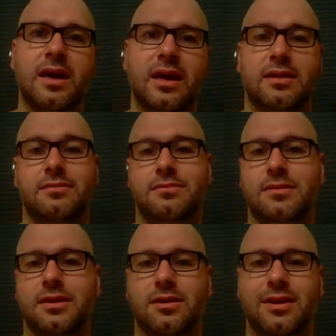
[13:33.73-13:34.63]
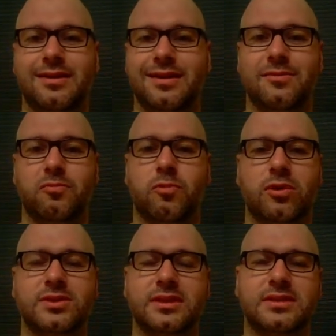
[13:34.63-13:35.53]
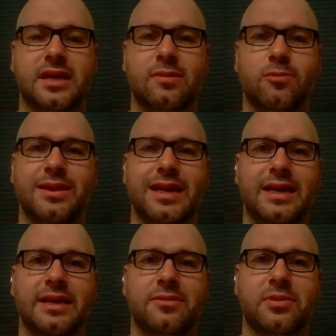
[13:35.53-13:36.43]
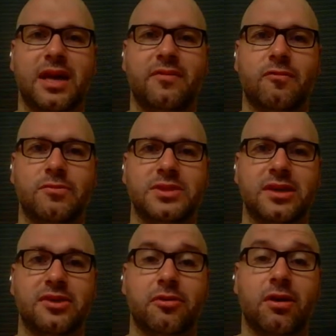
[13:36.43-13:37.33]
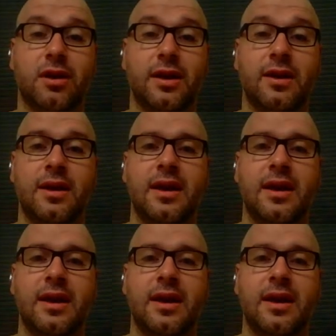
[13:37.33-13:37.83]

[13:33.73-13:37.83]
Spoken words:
And it works the same with any of the platforms that you're on.